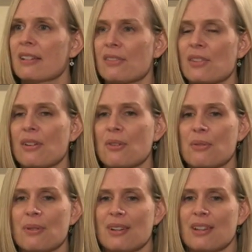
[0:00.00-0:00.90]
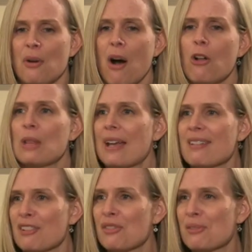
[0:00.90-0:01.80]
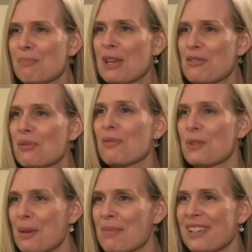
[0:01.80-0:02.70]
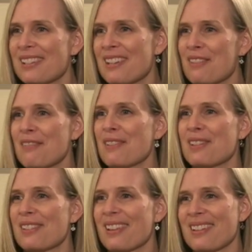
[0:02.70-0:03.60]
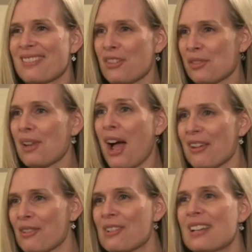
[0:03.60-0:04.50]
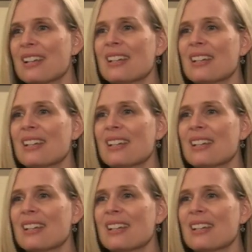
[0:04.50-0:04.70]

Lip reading: So all land is being used for something, even if it's just idle.